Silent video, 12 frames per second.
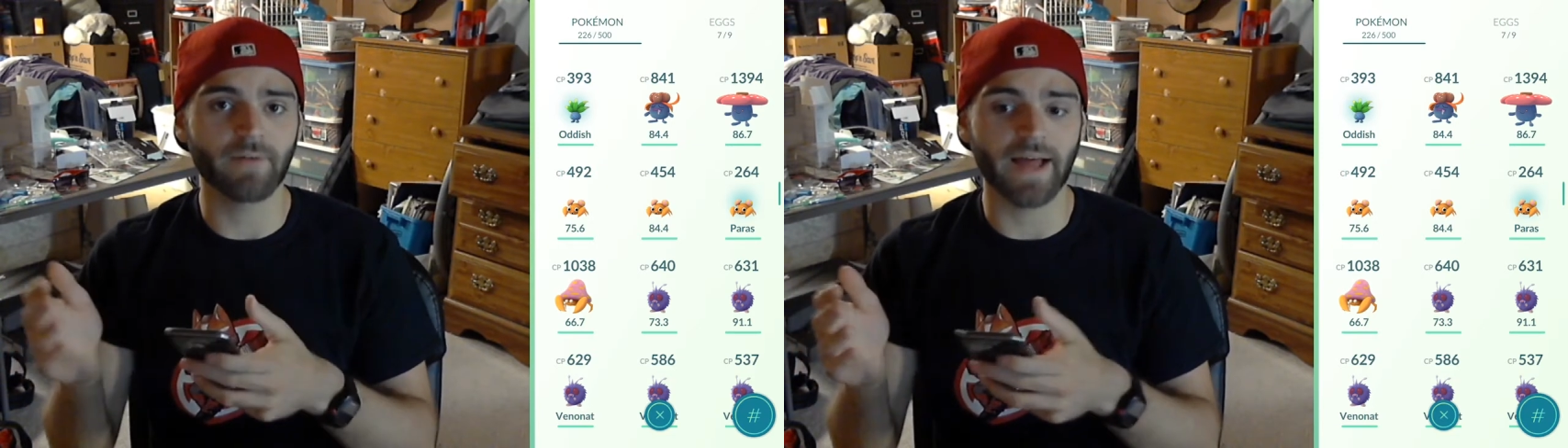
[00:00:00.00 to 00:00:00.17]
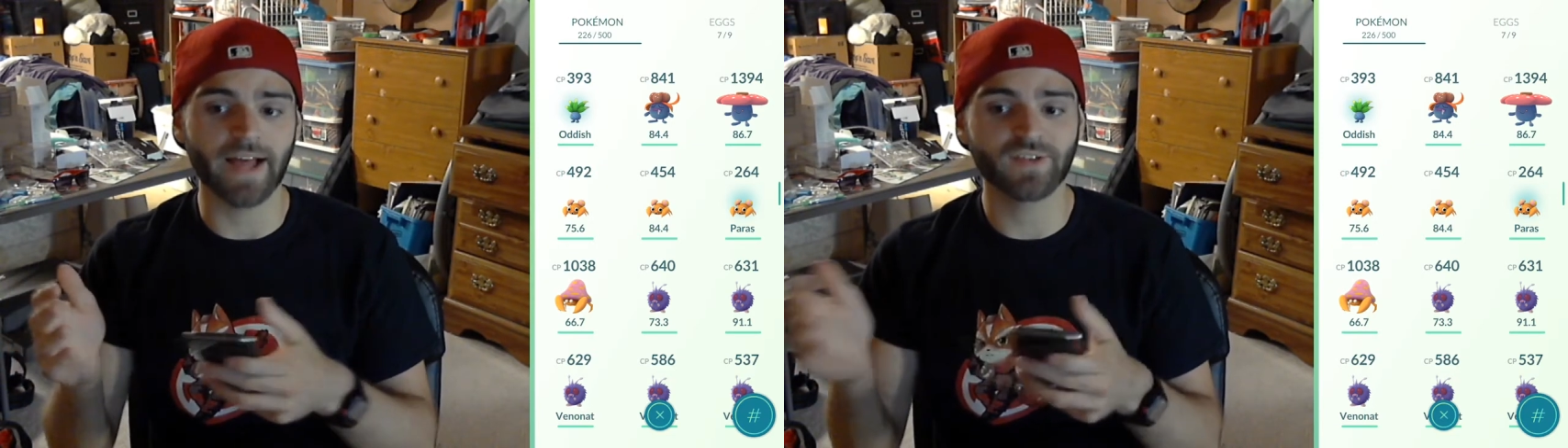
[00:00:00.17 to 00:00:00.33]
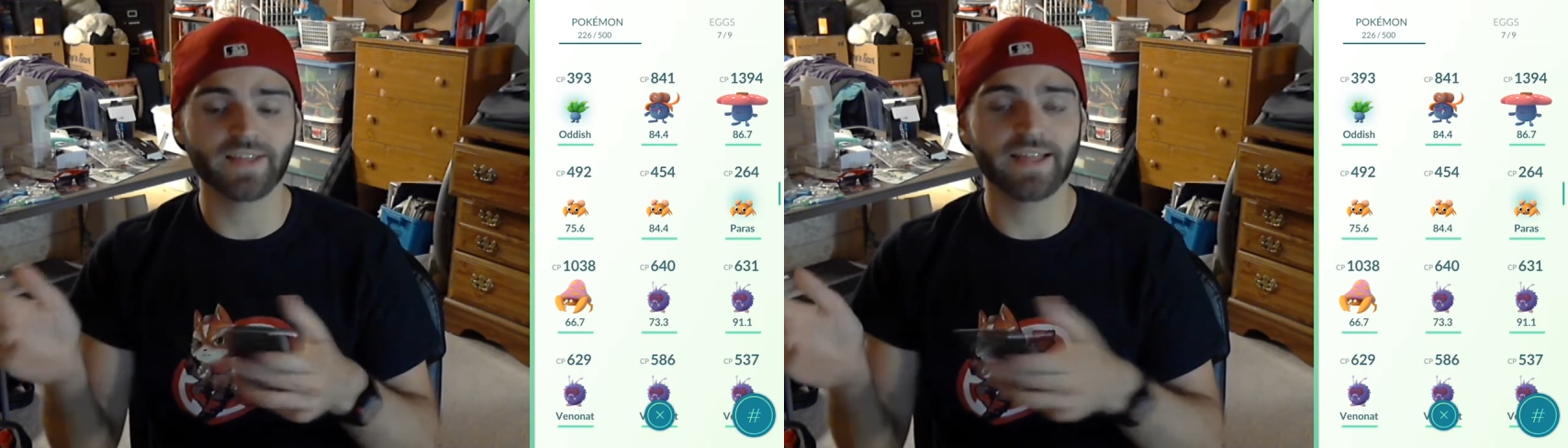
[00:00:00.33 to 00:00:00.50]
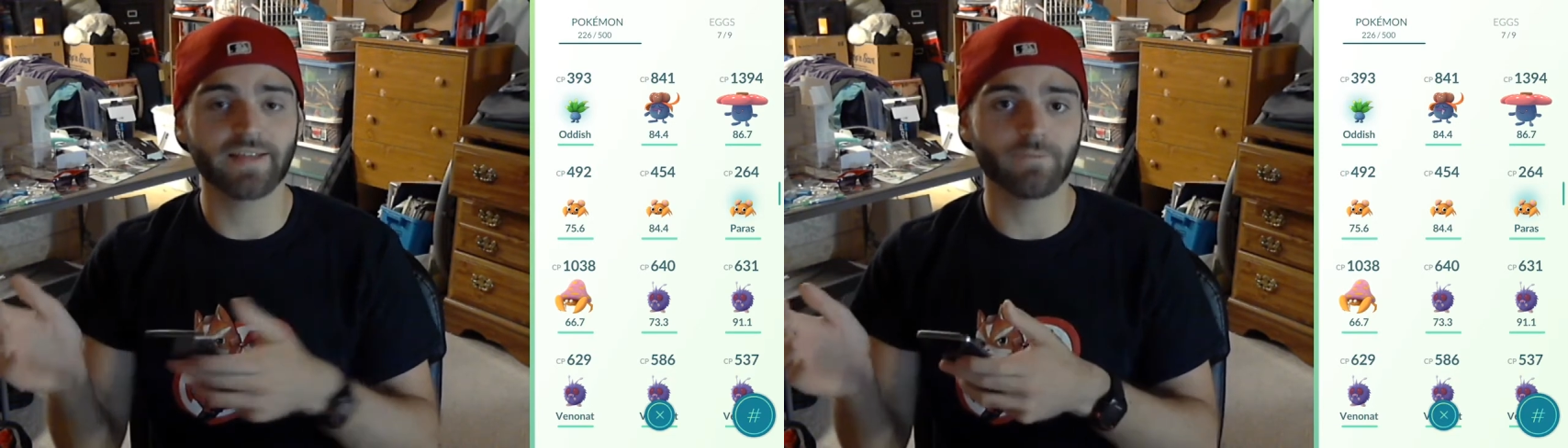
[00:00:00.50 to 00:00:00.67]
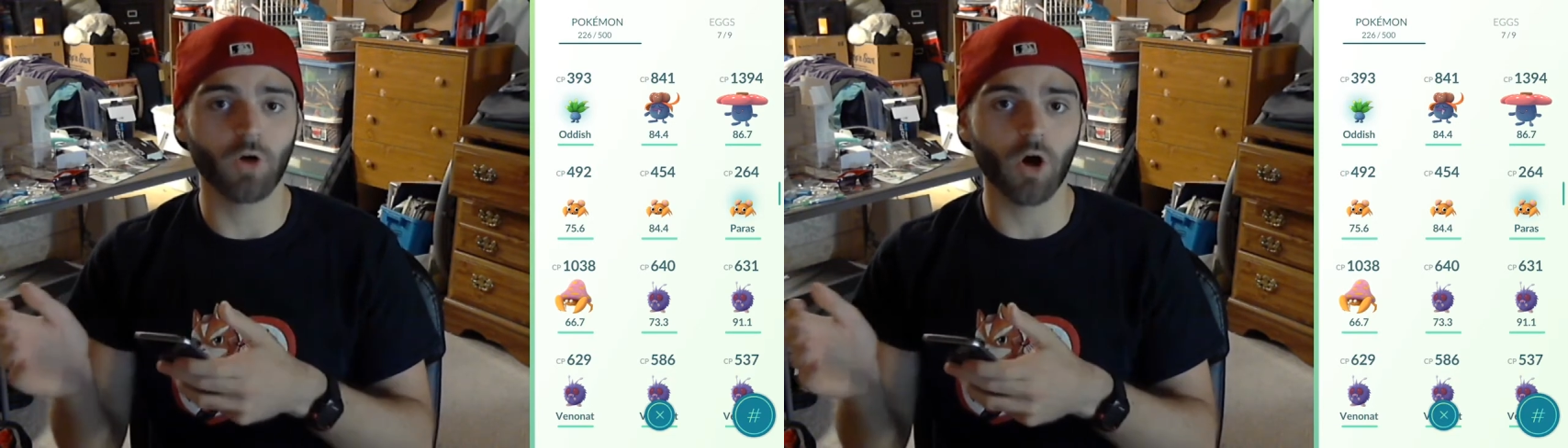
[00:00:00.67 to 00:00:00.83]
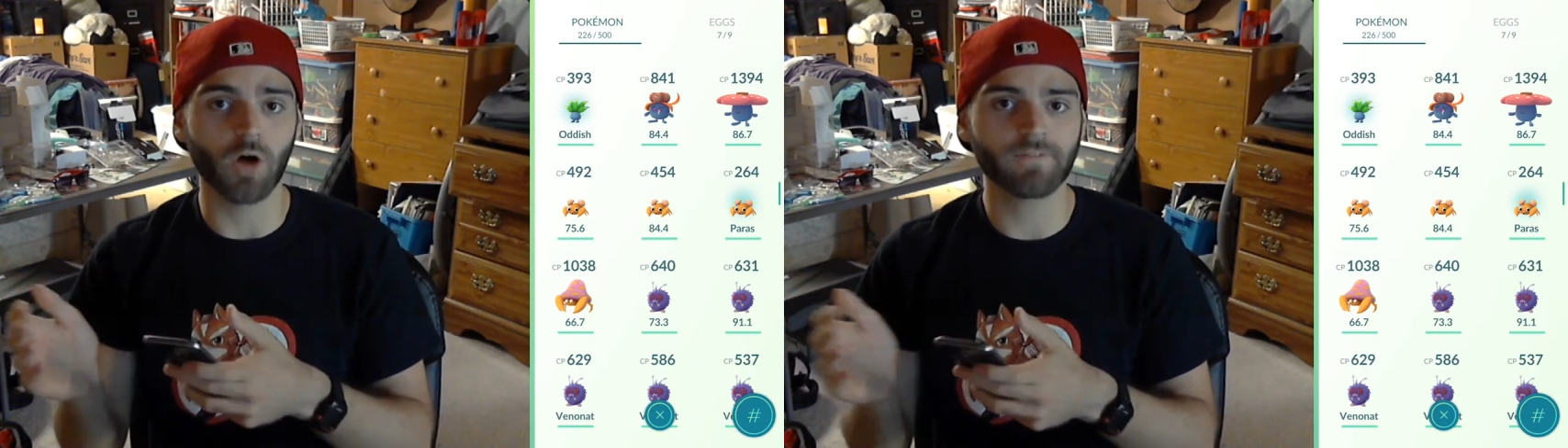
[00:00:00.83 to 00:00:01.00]
as they
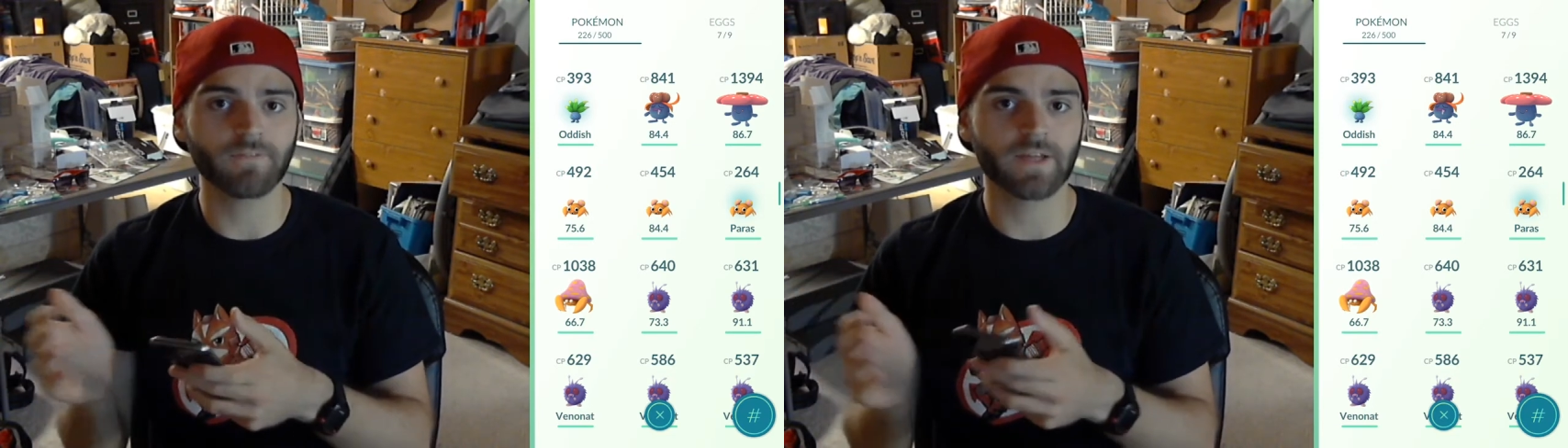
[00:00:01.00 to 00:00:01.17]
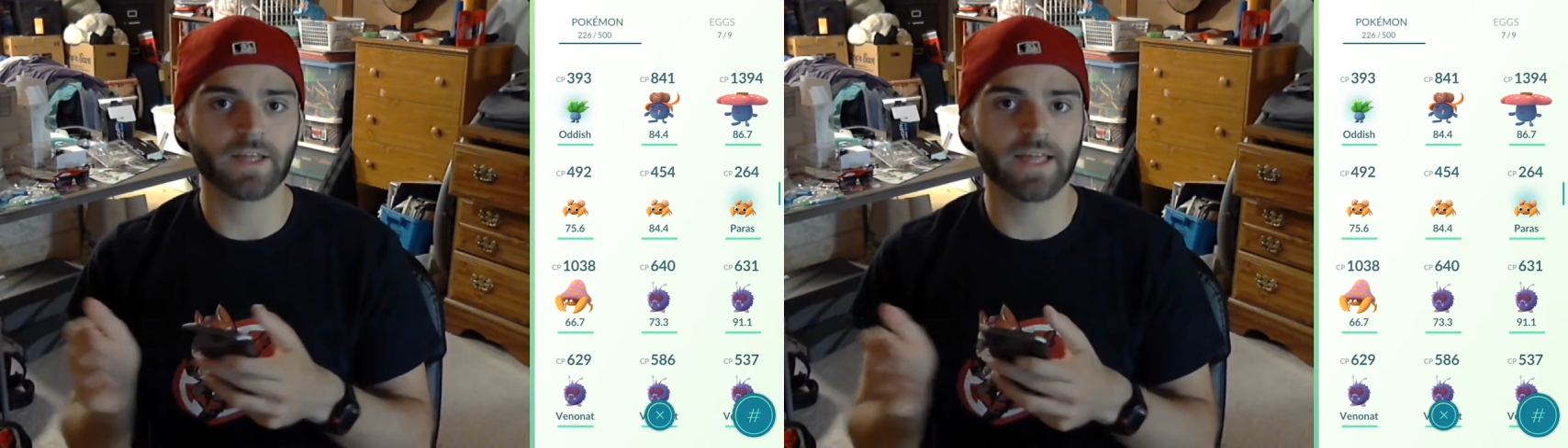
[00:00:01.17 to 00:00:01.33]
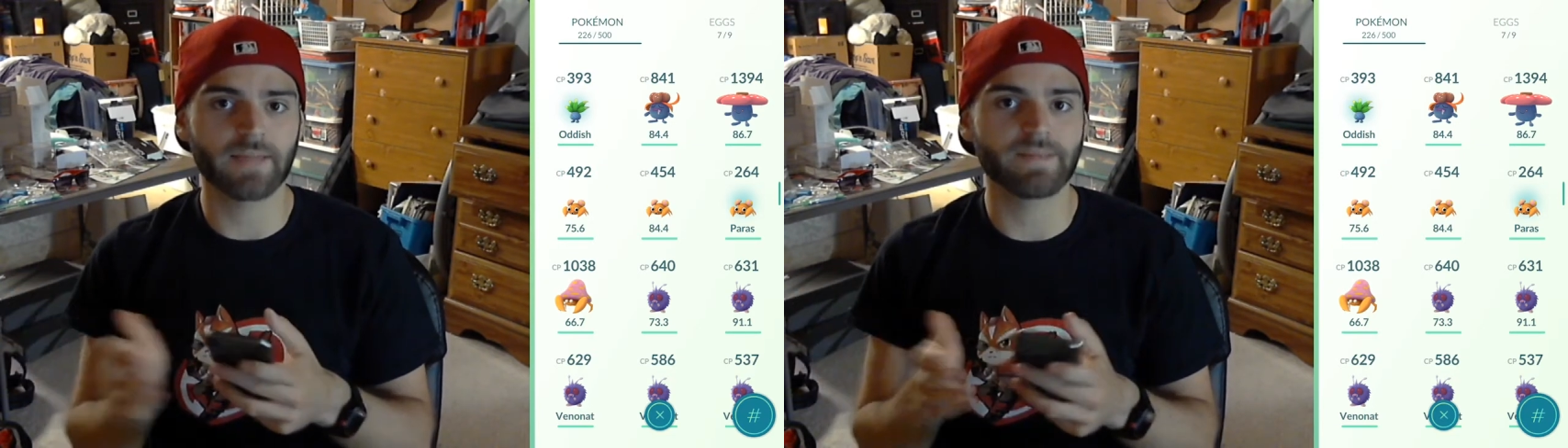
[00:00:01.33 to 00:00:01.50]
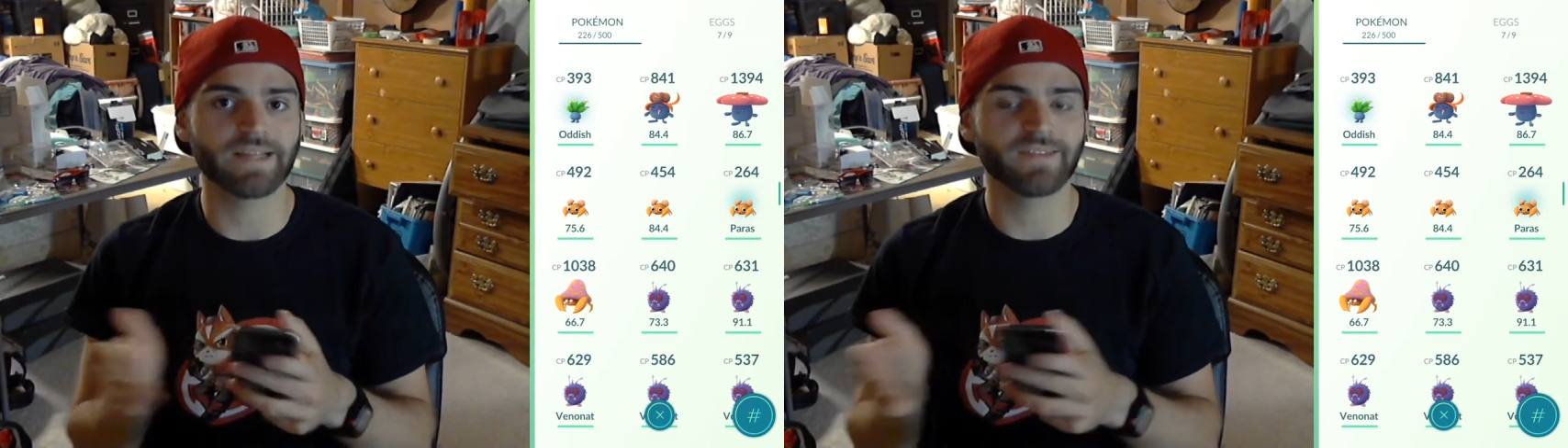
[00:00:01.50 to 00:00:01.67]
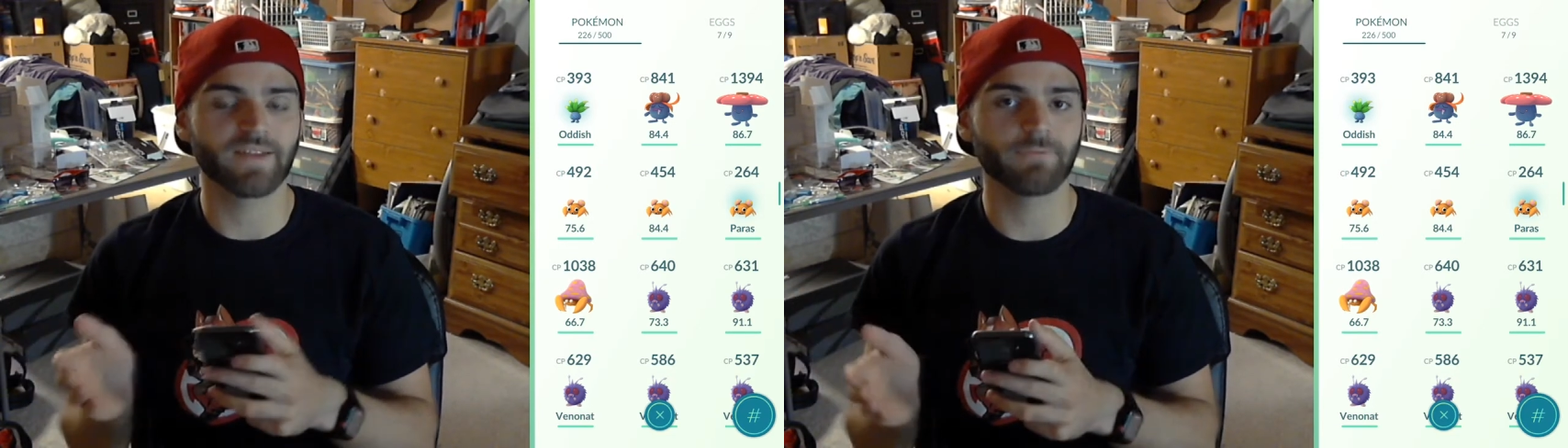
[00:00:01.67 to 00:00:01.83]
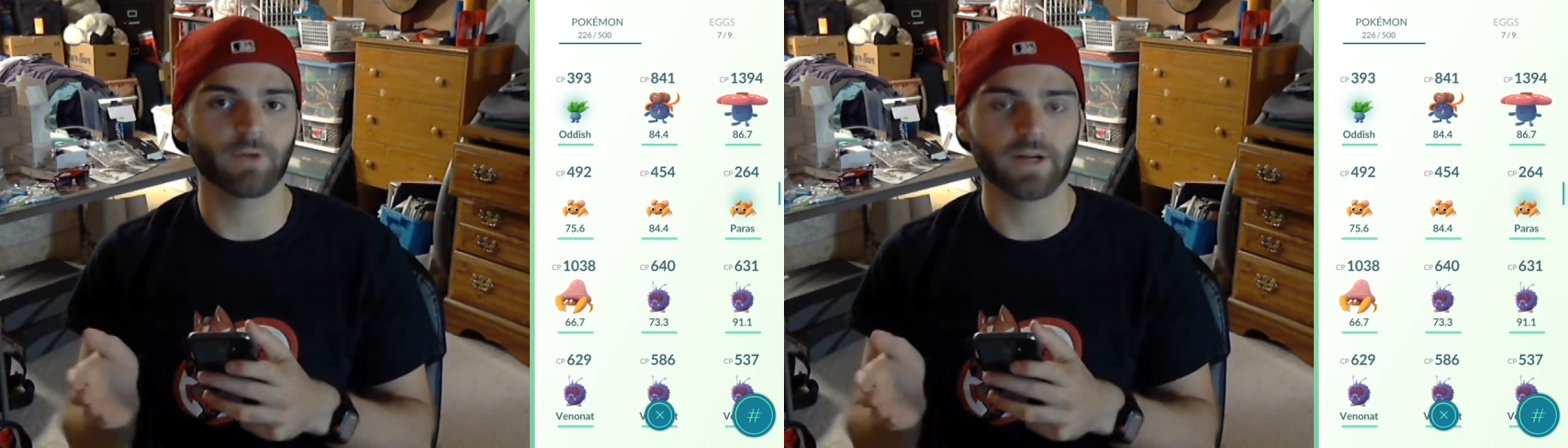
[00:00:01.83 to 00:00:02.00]
evolve can be
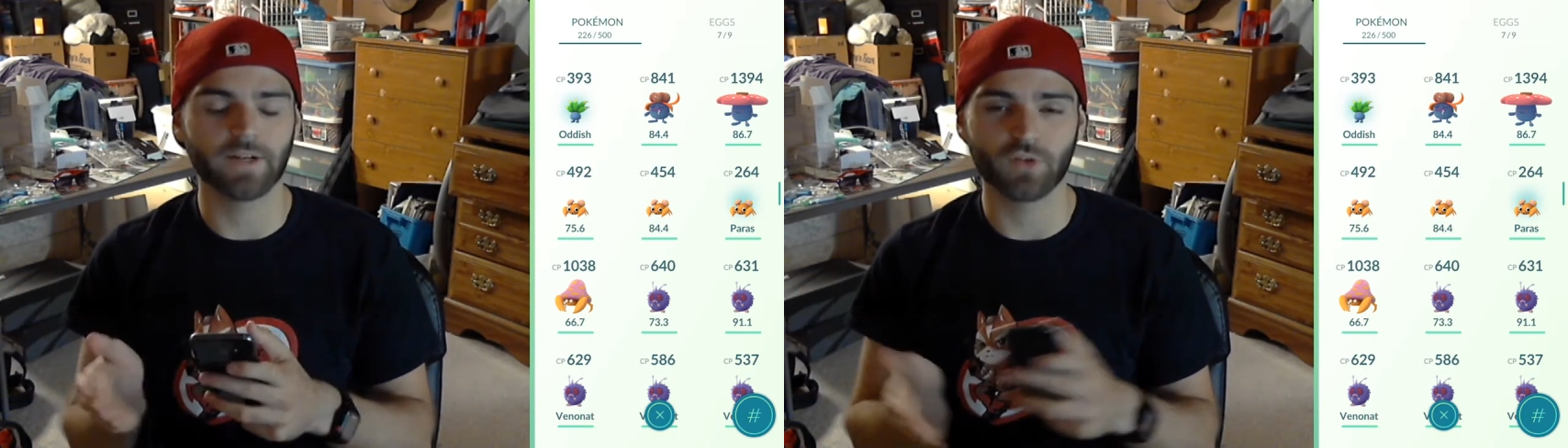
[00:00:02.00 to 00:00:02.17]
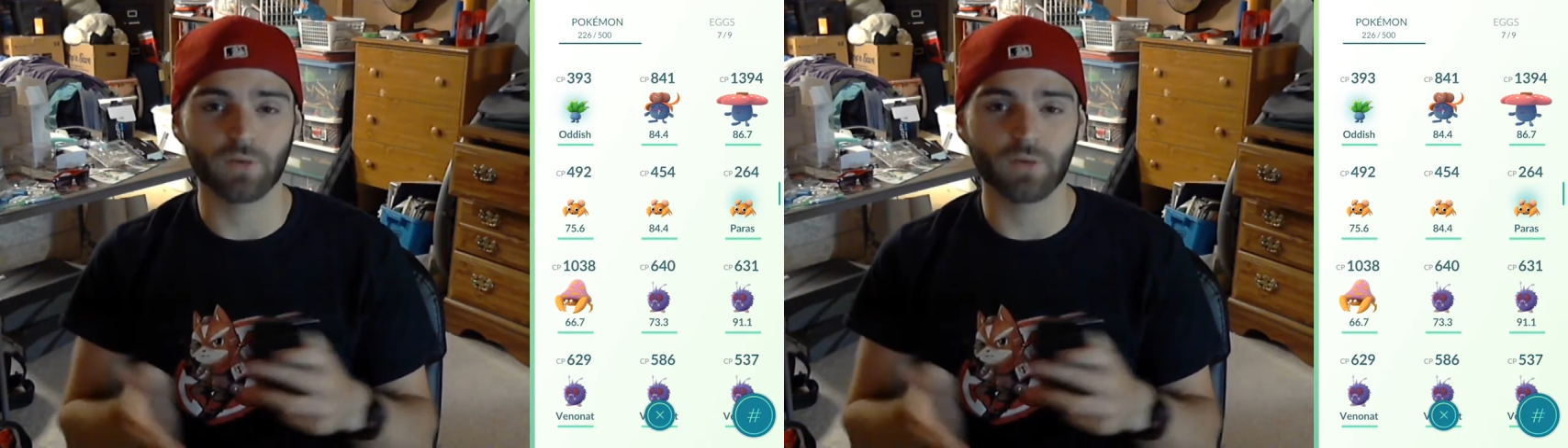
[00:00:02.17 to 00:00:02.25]
different.